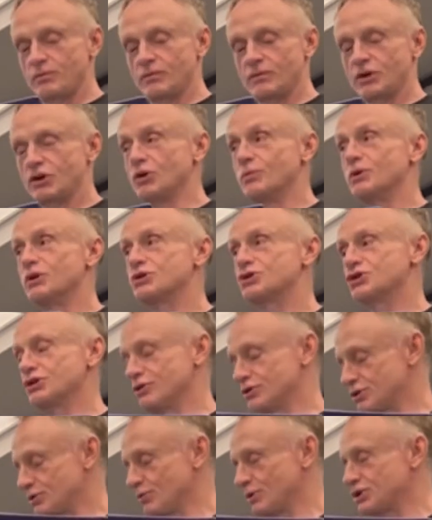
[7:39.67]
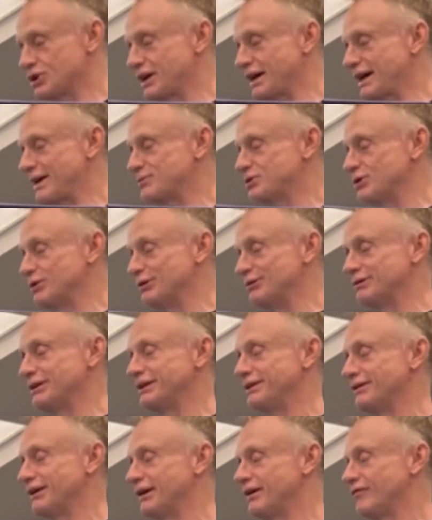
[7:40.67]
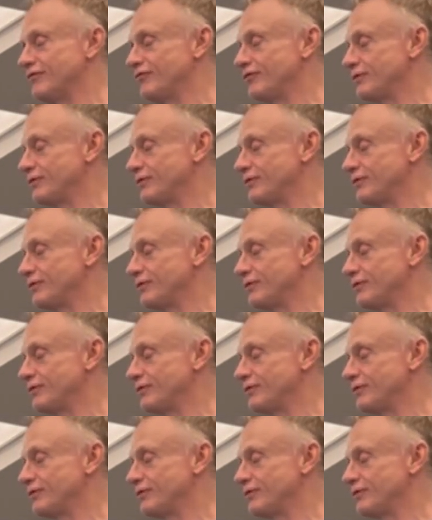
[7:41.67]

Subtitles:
commercials, which I absolutely love.